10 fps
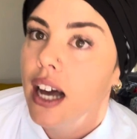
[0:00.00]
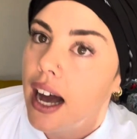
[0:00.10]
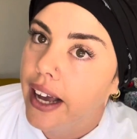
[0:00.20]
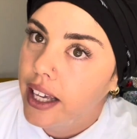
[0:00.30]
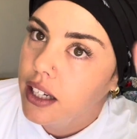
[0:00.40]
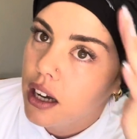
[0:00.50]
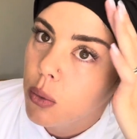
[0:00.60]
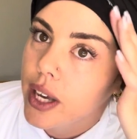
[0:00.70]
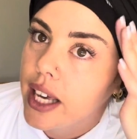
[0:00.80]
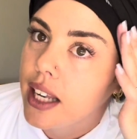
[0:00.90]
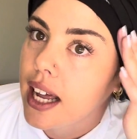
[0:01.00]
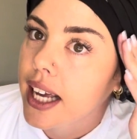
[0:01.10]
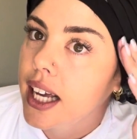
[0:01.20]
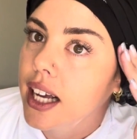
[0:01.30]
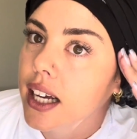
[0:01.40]
I can now wear
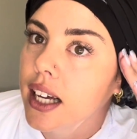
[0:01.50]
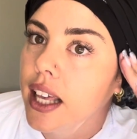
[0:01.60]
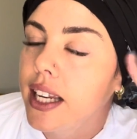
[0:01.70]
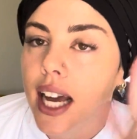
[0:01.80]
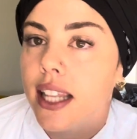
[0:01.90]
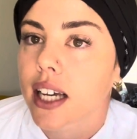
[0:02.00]
like any other